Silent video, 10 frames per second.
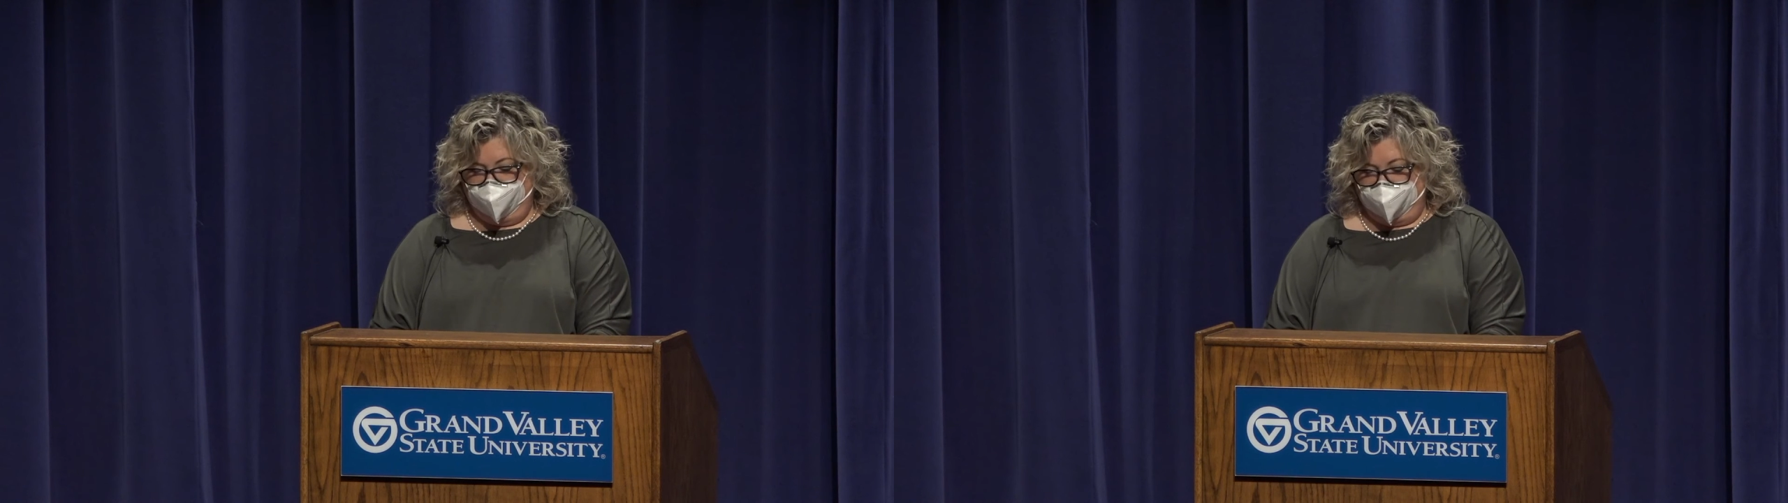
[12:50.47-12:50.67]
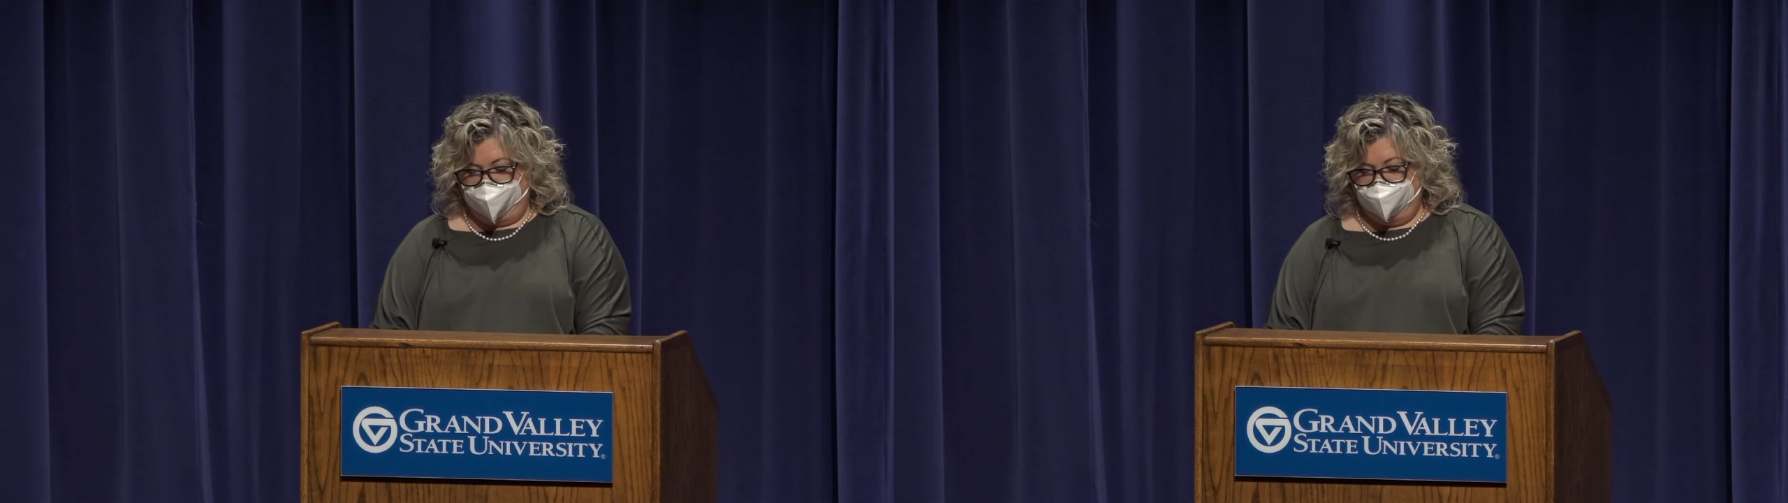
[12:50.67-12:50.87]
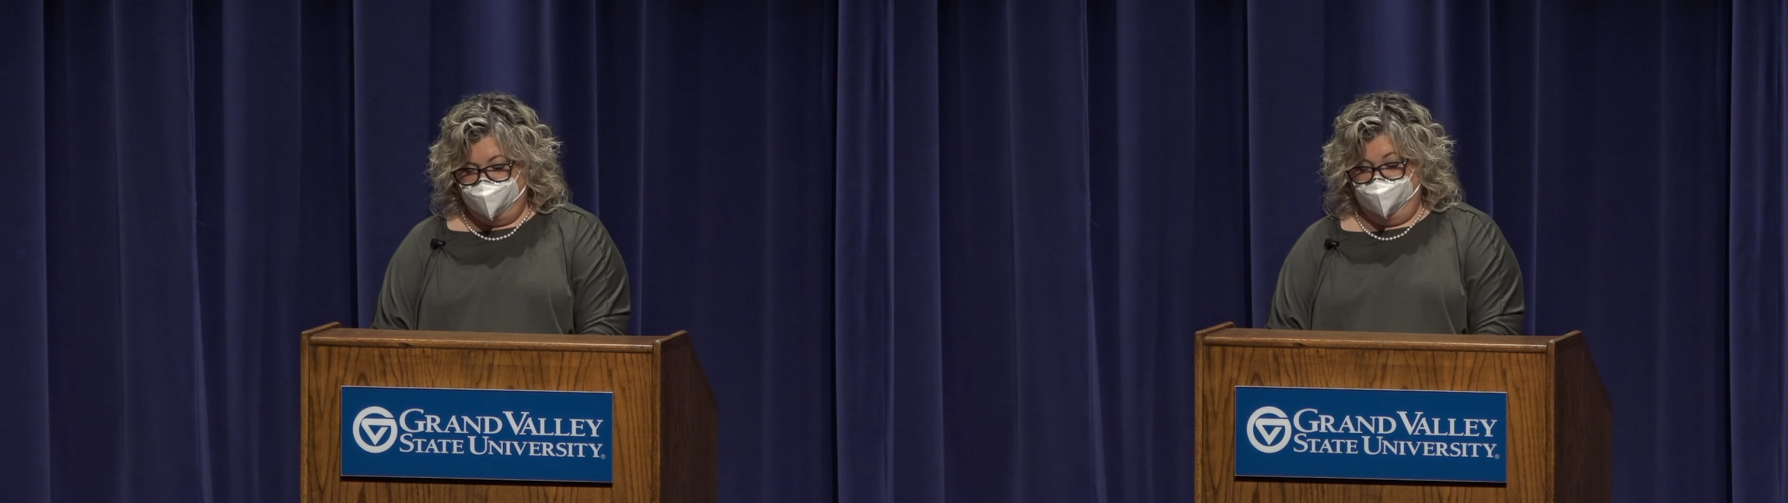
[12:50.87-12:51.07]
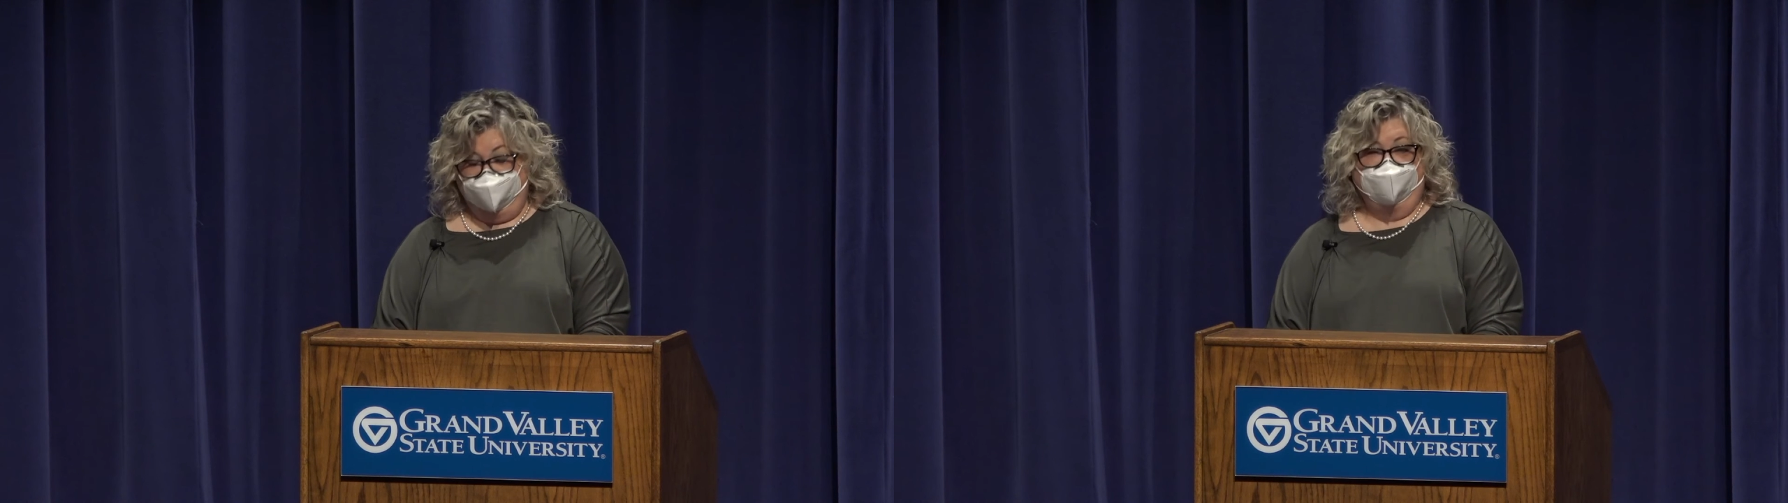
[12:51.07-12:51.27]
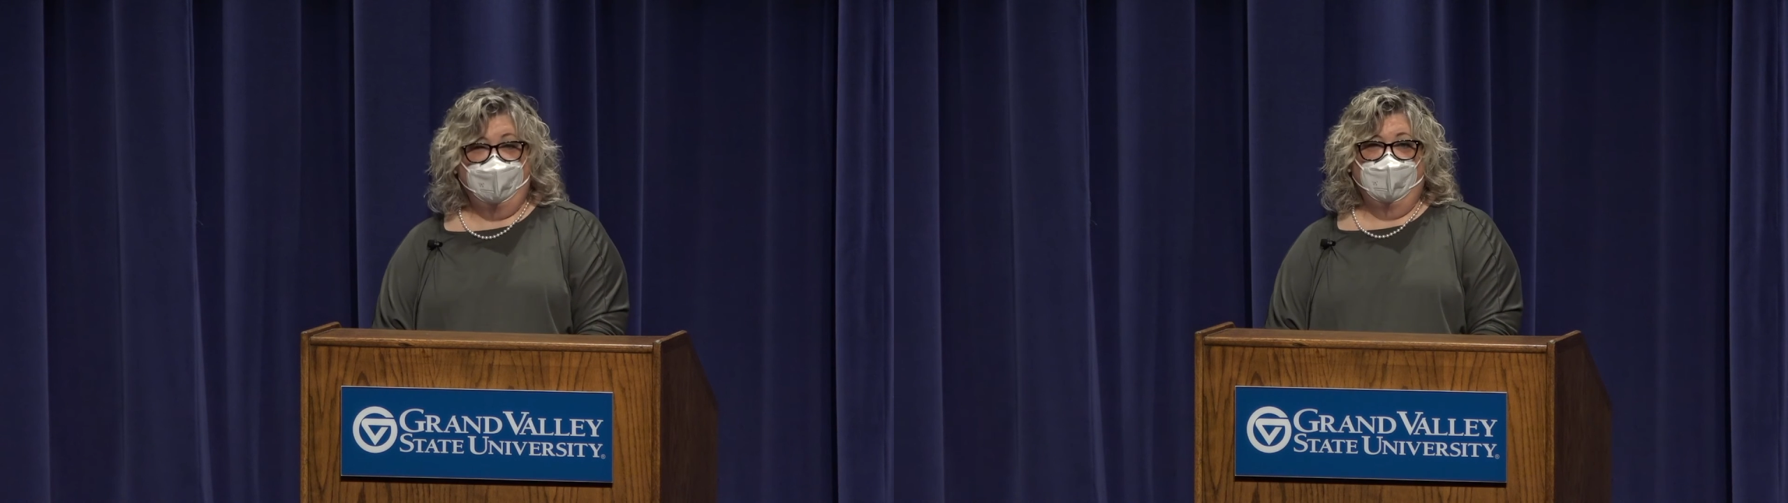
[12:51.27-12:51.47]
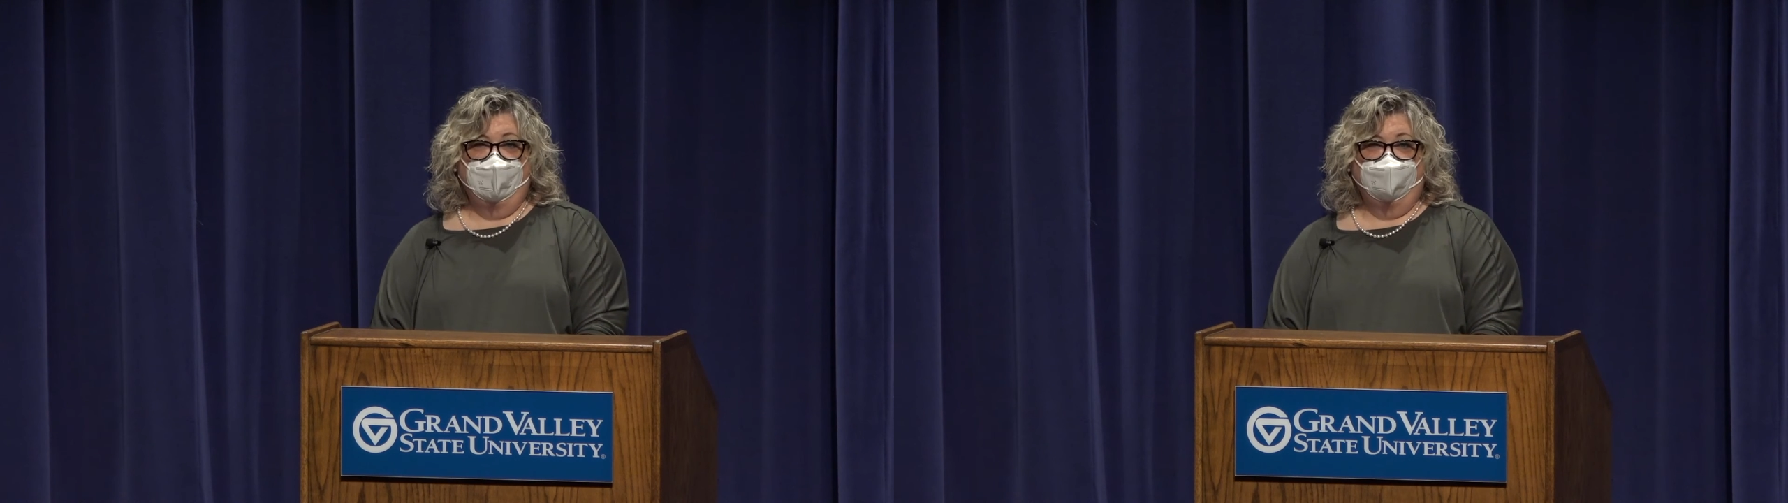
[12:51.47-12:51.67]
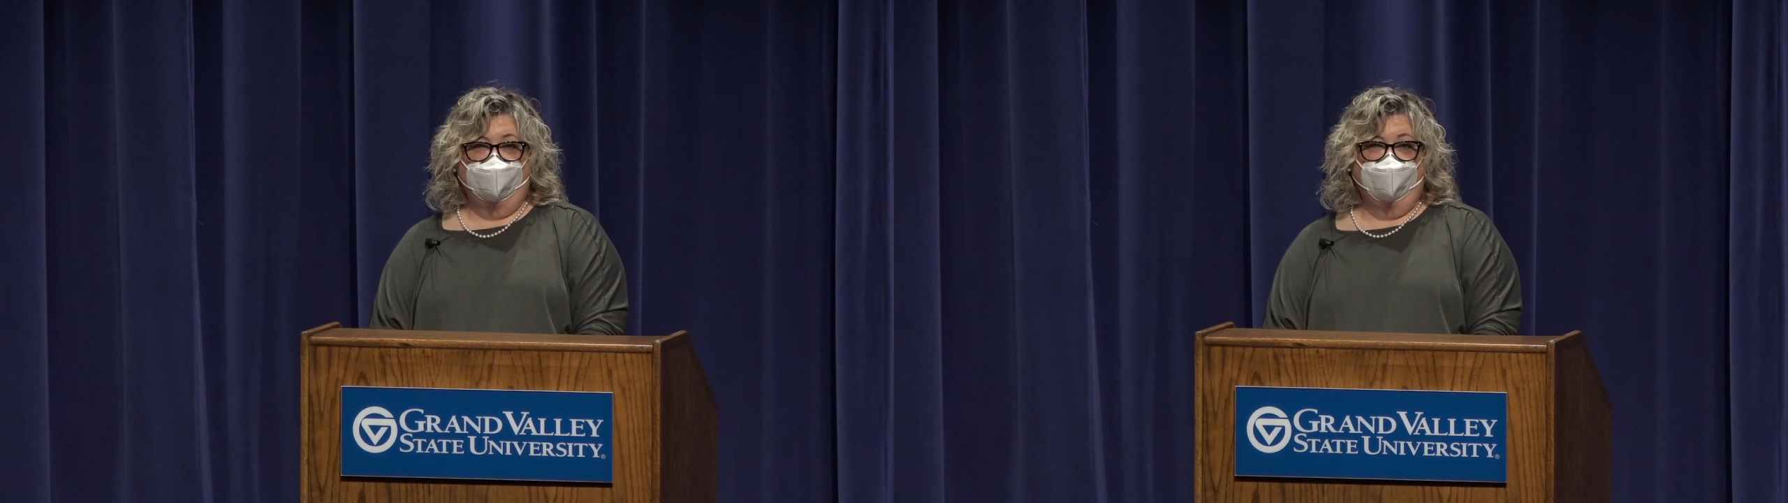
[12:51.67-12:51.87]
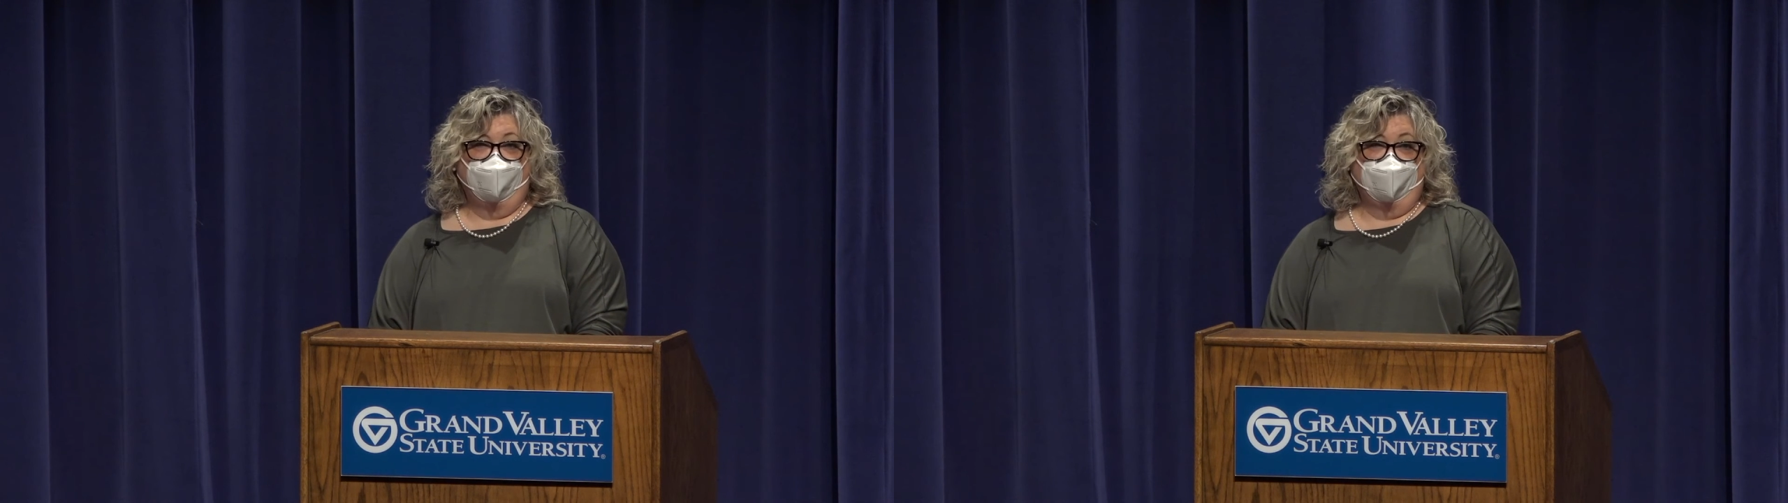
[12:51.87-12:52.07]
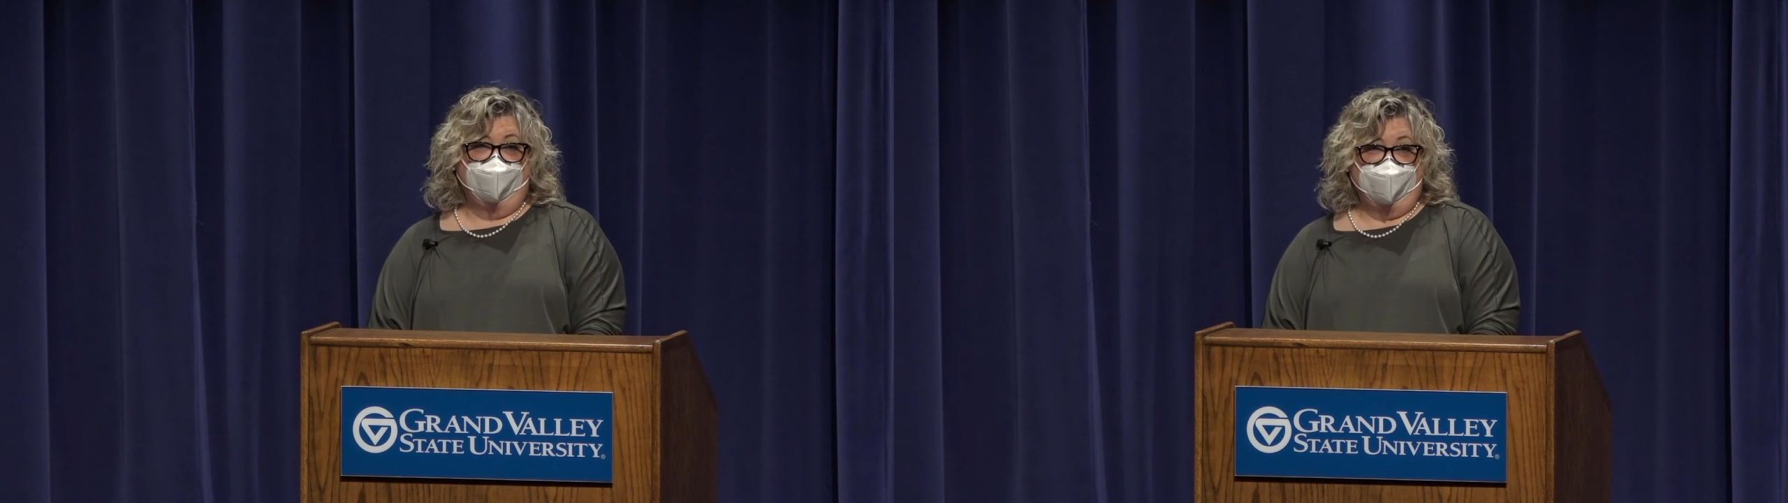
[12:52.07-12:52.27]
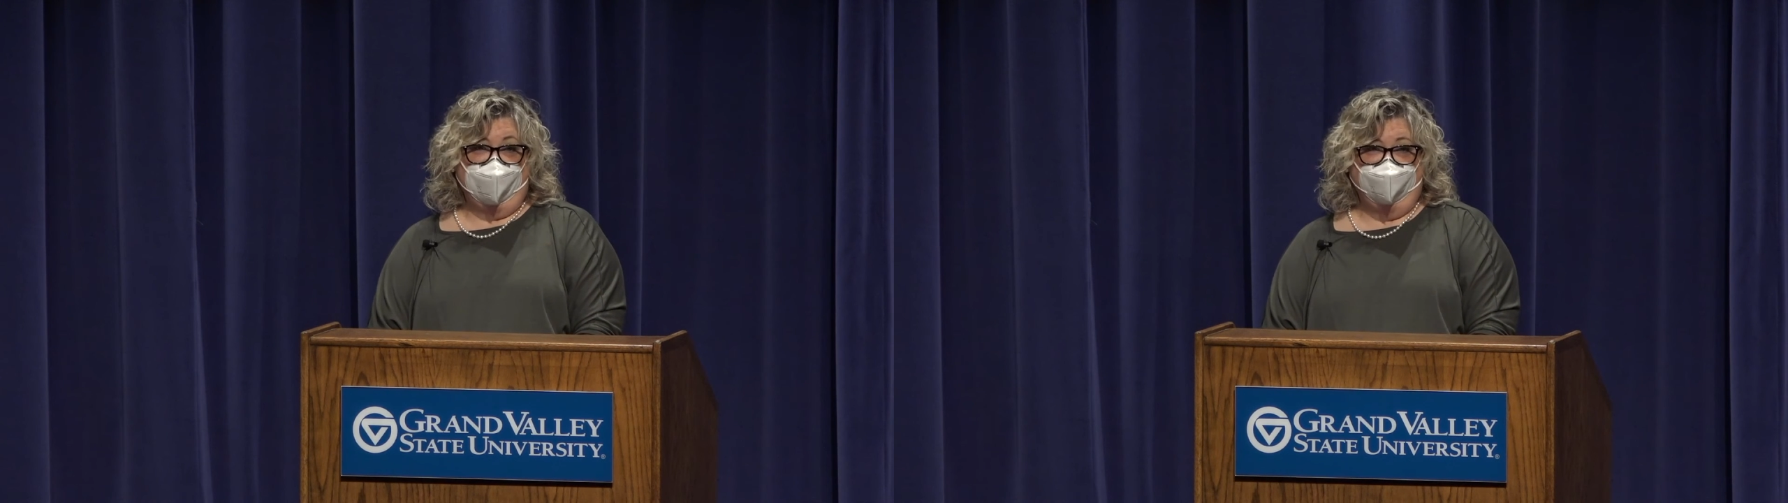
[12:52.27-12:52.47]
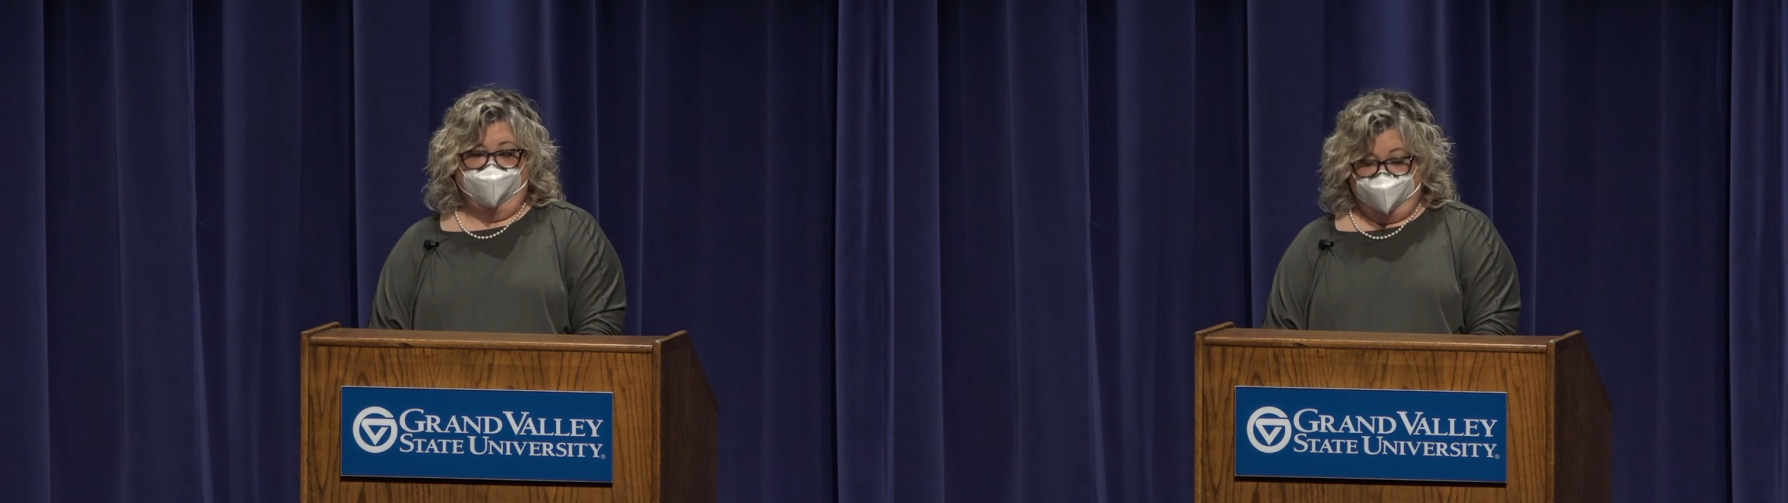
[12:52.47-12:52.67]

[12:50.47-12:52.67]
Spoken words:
back to a normal life.